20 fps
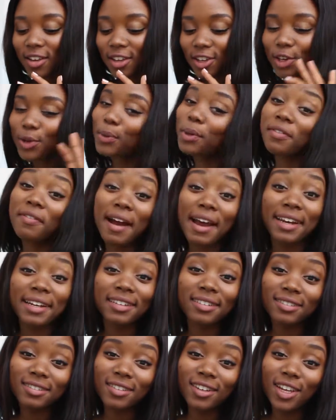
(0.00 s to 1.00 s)
You were
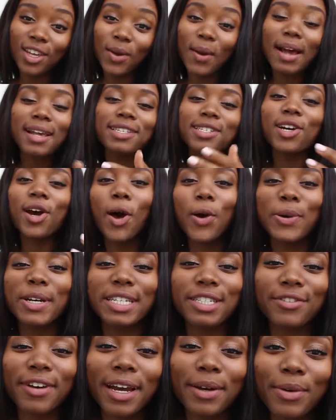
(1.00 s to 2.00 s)
right. You guys are
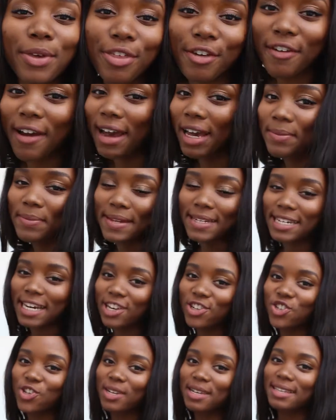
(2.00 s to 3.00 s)
always right with your
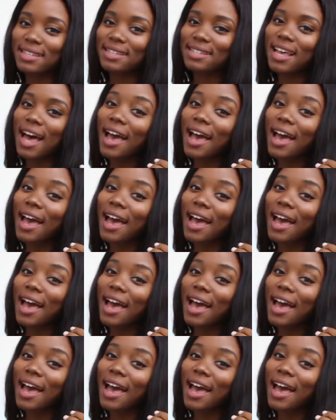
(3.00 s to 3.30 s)
recommendations.